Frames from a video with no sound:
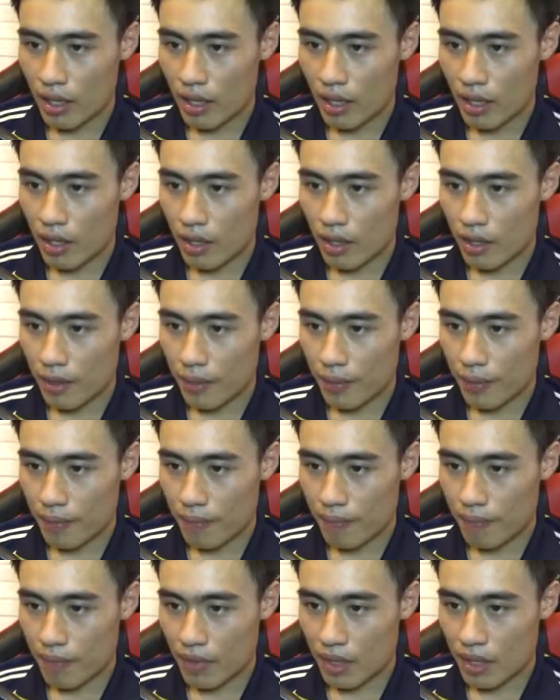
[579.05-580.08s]

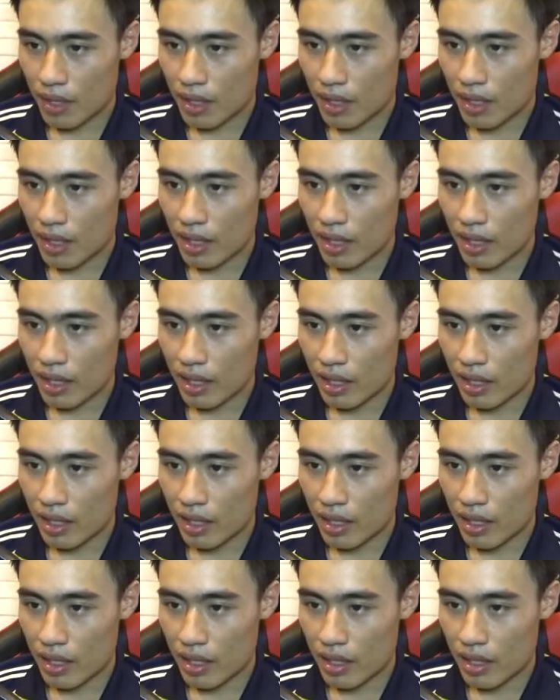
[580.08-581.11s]

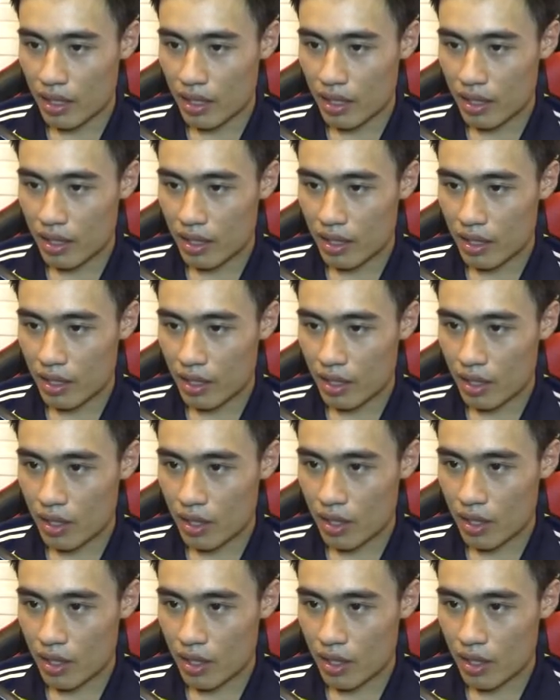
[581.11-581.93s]
[no speech]